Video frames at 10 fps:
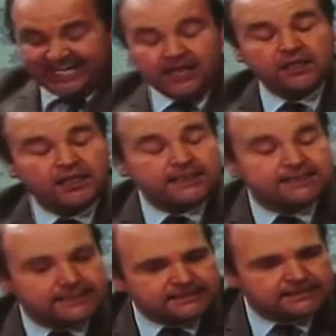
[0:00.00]
yeah, a lot
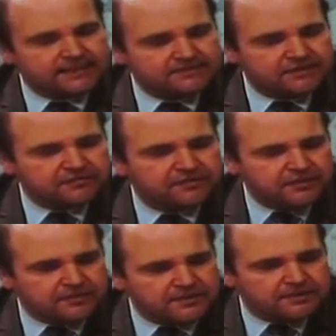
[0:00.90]
of doctors have different
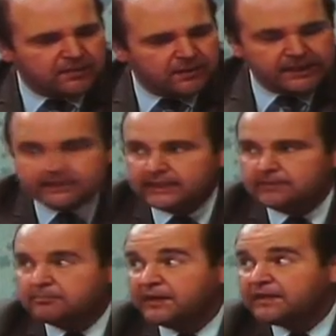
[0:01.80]
theories about why I did
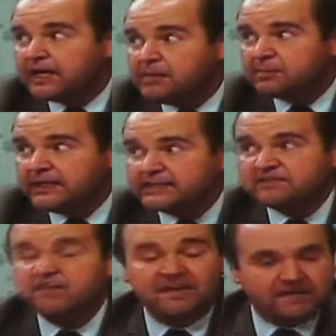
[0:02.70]
it. Mother
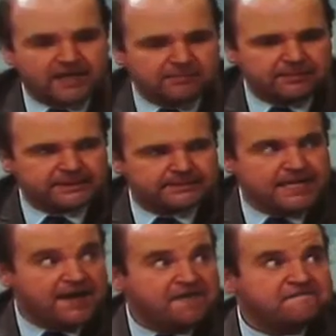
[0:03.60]
complex, father complex,
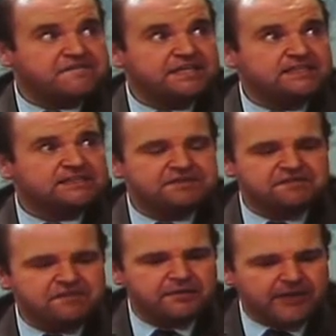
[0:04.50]
feelings of
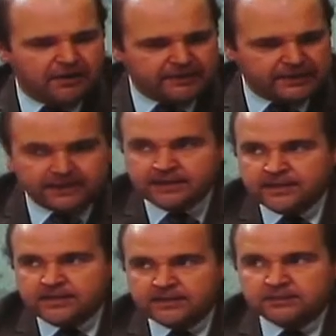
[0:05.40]
inferiority
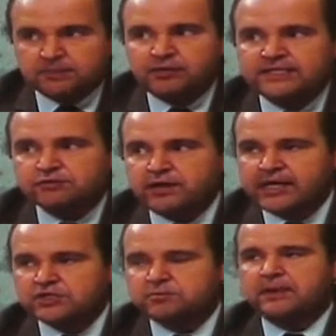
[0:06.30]
suppressed
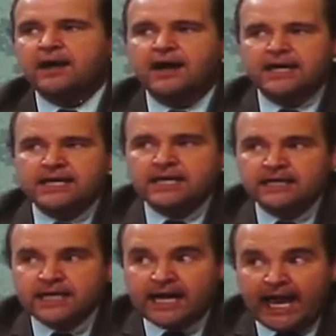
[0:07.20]
rage, but I,
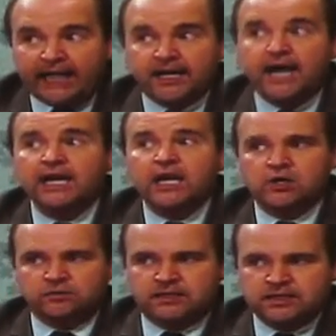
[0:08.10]
and I
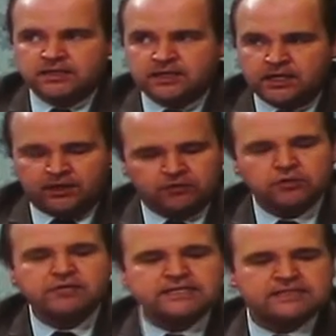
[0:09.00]
alone, know
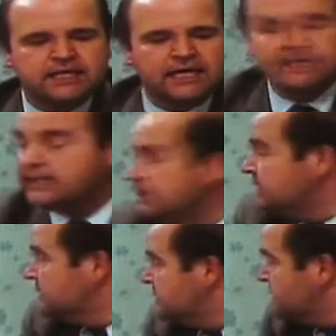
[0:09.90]
the reason that I did it.